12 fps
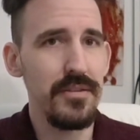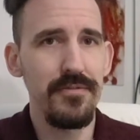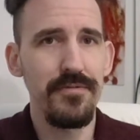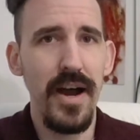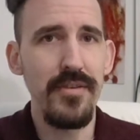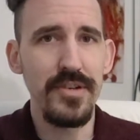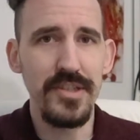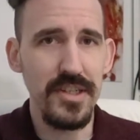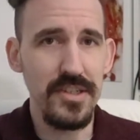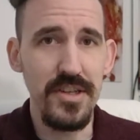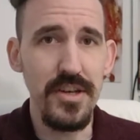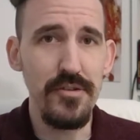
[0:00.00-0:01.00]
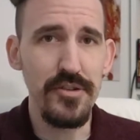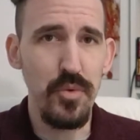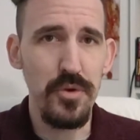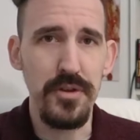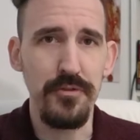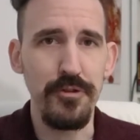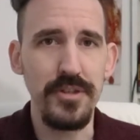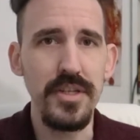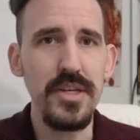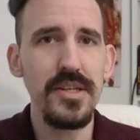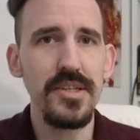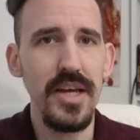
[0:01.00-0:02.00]
5 or 6 years worth of
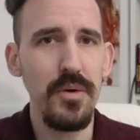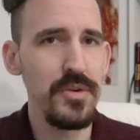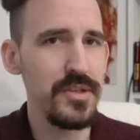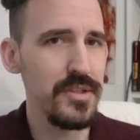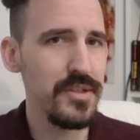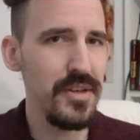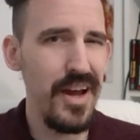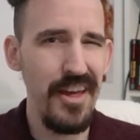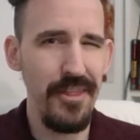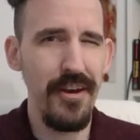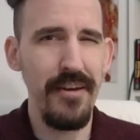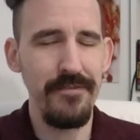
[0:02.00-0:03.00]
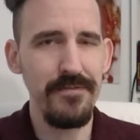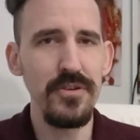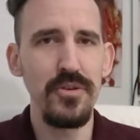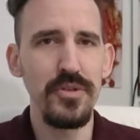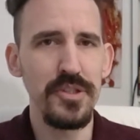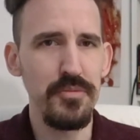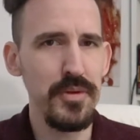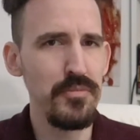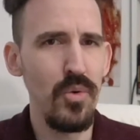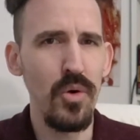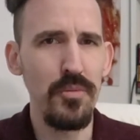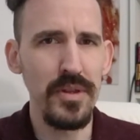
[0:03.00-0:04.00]
critiques that I feel was a bit
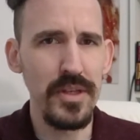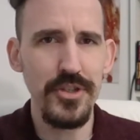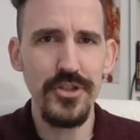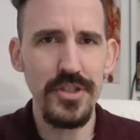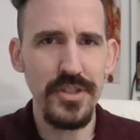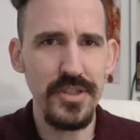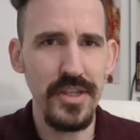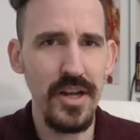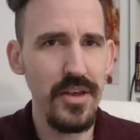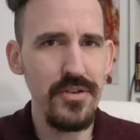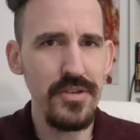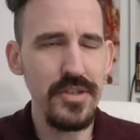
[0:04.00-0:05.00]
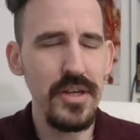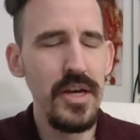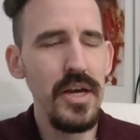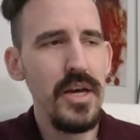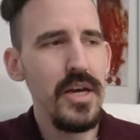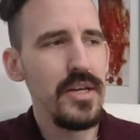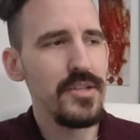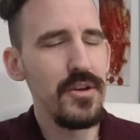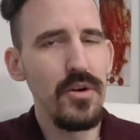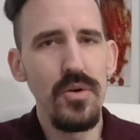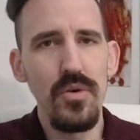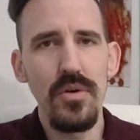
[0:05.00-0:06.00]
more malicious than others.
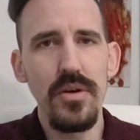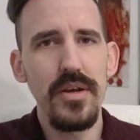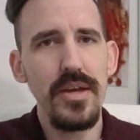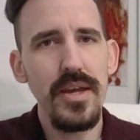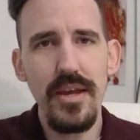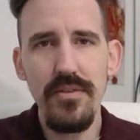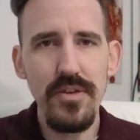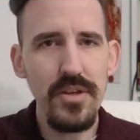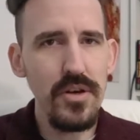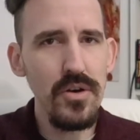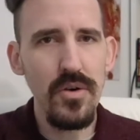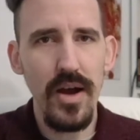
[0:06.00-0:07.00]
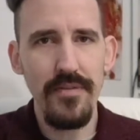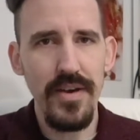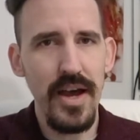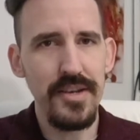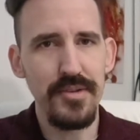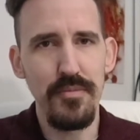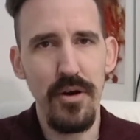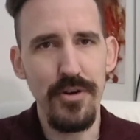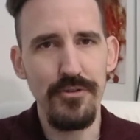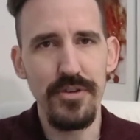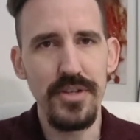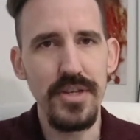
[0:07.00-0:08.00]
So even though I've had some hard
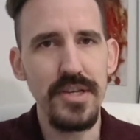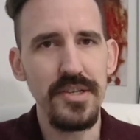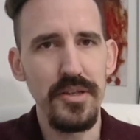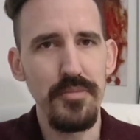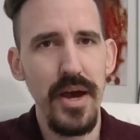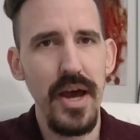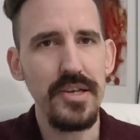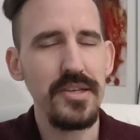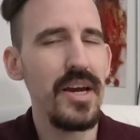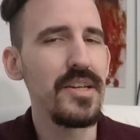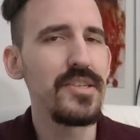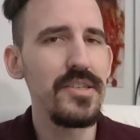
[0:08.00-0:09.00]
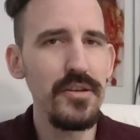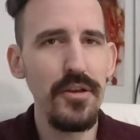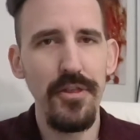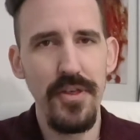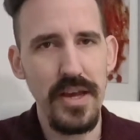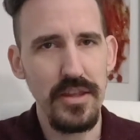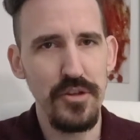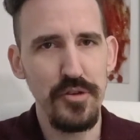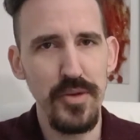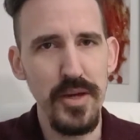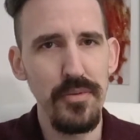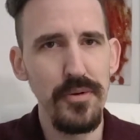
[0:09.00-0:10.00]
critiques in the past, I still thank those
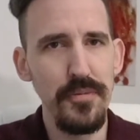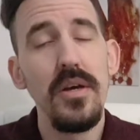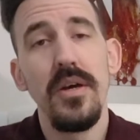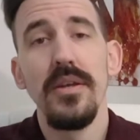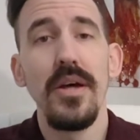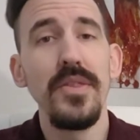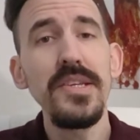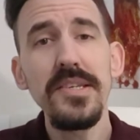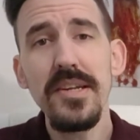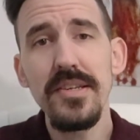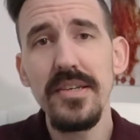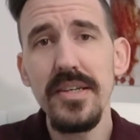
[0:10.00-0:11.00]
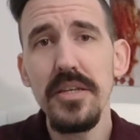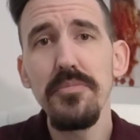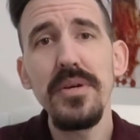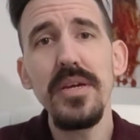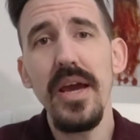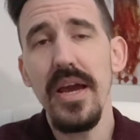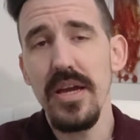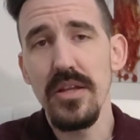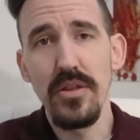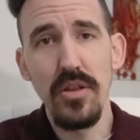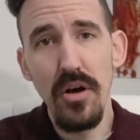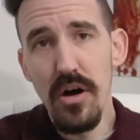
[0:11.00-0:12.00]
people. Now this doesn't need to be a
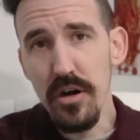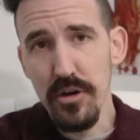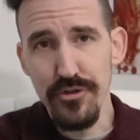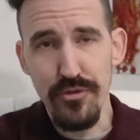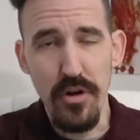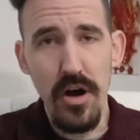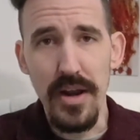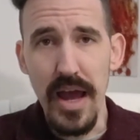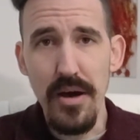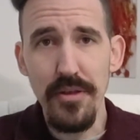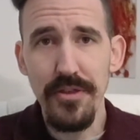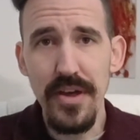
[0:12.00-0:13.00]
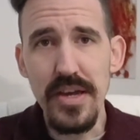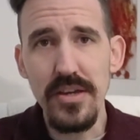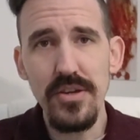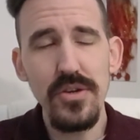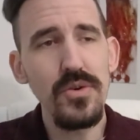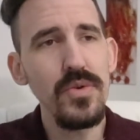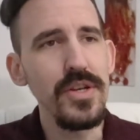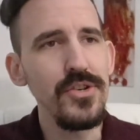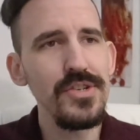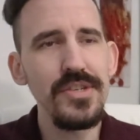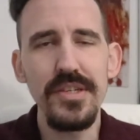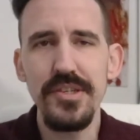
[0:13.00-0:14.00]
long or drawn out thank you. It just
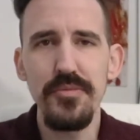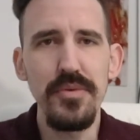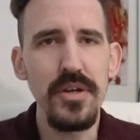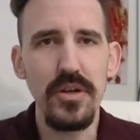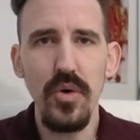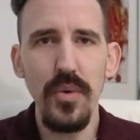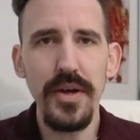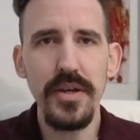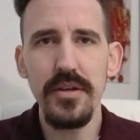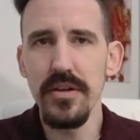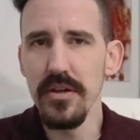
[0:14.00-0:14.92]
needs to be a quick,